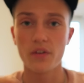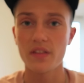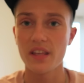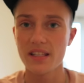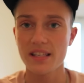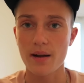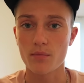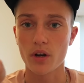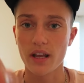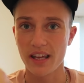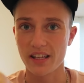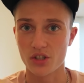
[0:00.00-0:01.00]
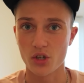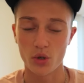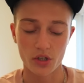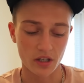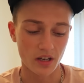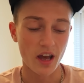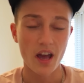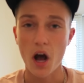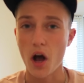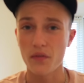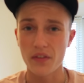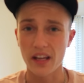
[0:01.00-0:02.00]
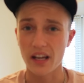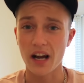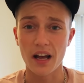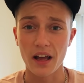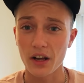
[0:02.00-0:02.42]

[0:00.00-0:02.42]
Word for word: I think this camera here is shooting, I think,